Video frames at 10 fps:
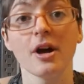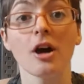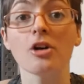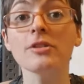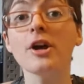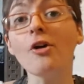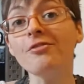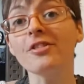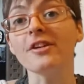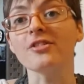I only
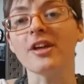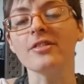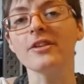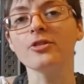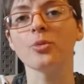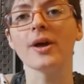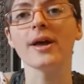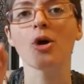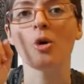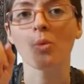offer these in this
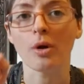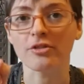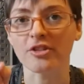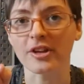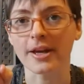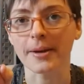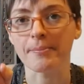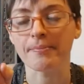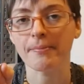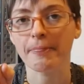way once a year.